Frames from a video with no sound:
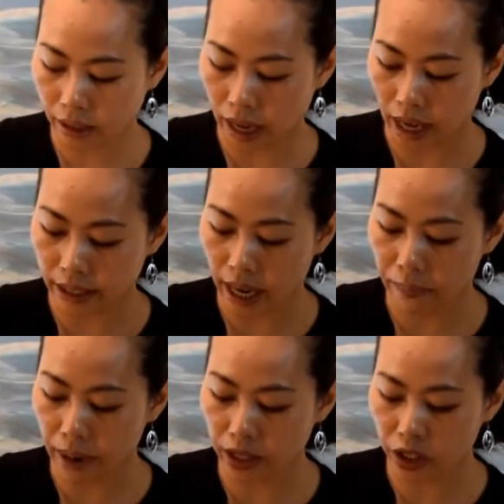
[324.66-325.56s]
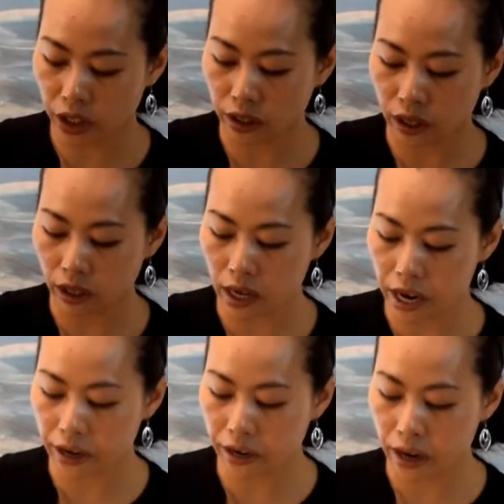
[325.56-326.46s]
As I mentioned
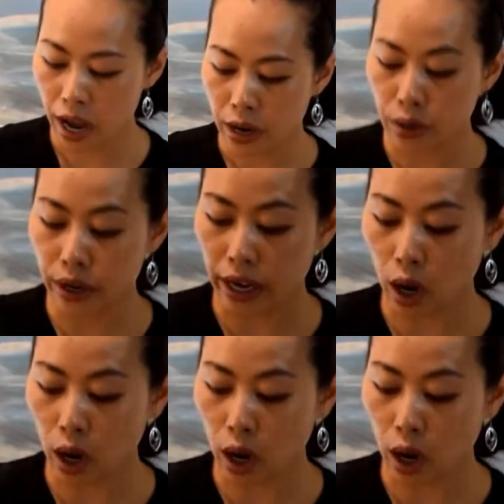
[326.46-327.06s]
earlier, you can